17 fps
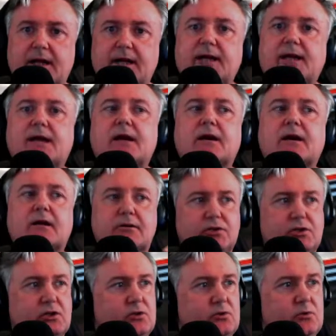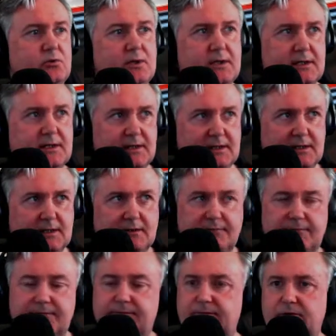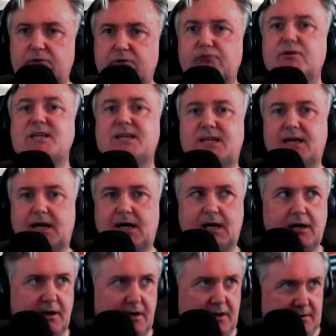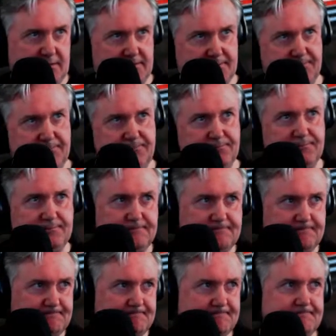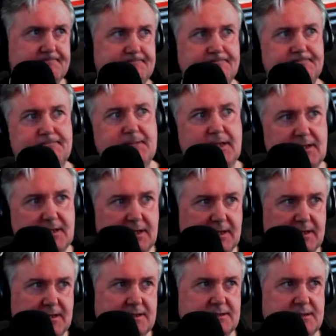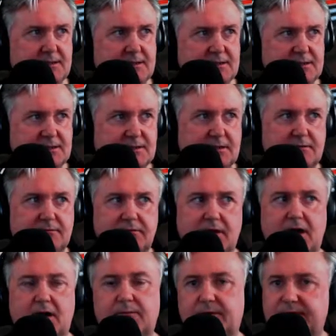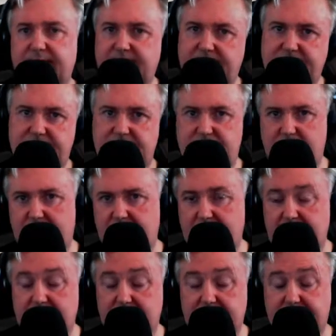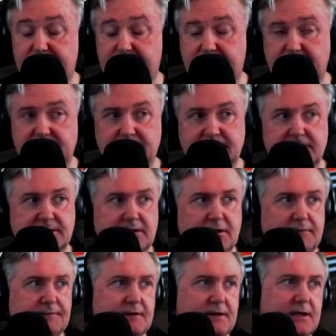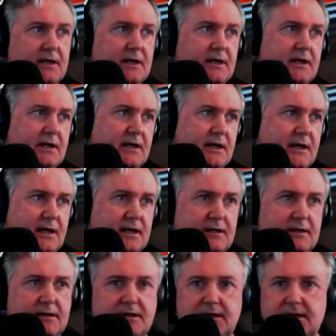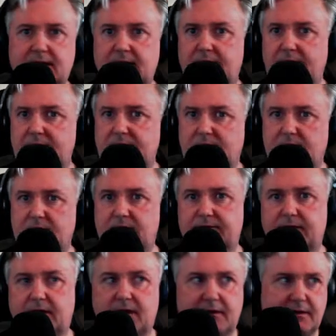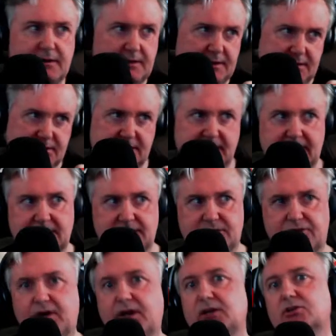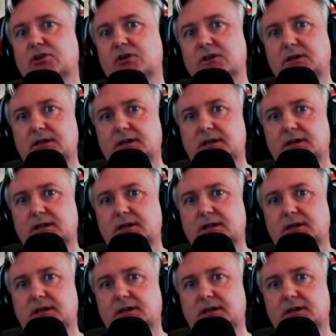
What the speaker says: here to Eureka Alert. And this is from the 6th of July, so it's pretty recent stuff. And the title of the article is Castration